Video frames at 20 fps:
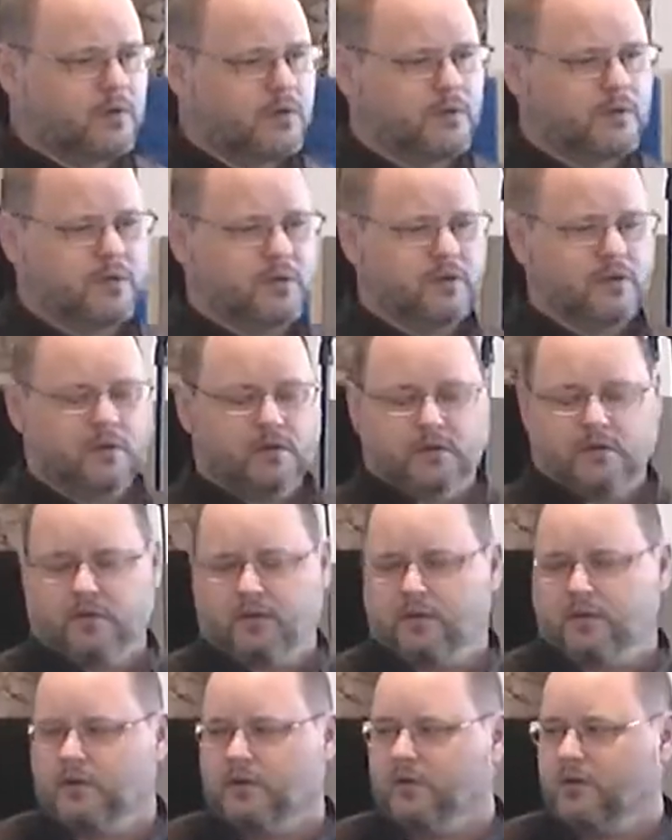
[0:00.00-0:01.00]
Faith.
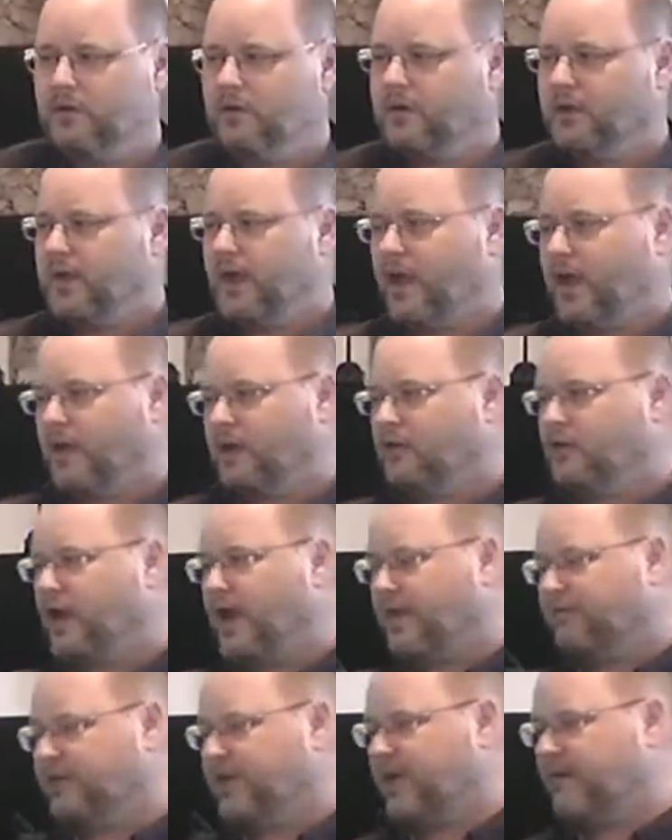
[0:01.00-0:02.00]
Yeah, you
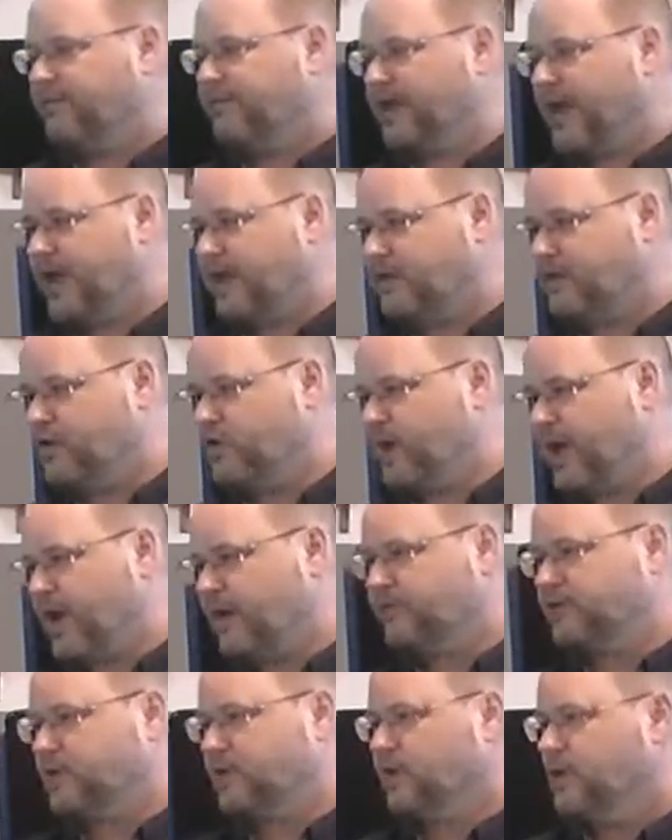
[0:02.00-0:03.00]
have to have faith. You
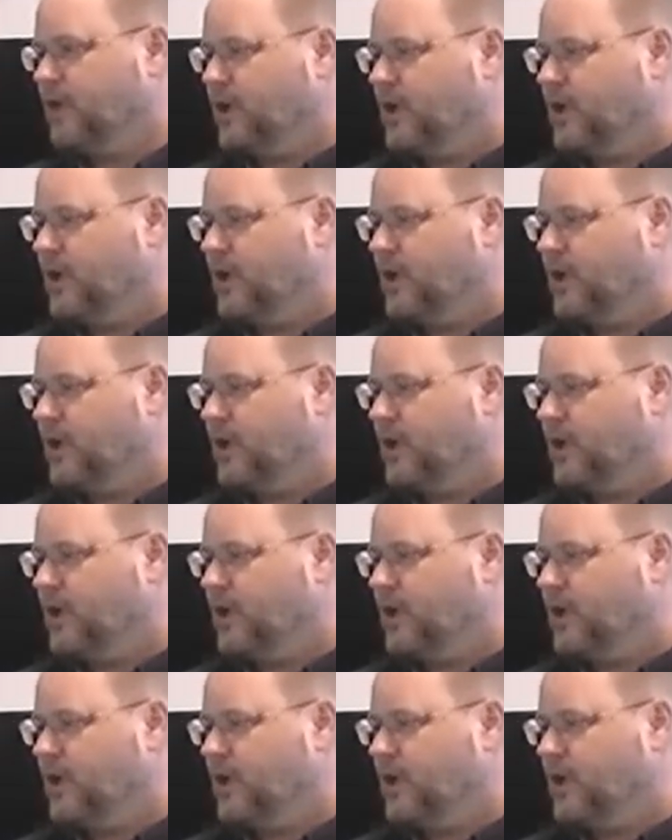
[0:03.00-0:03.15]
have to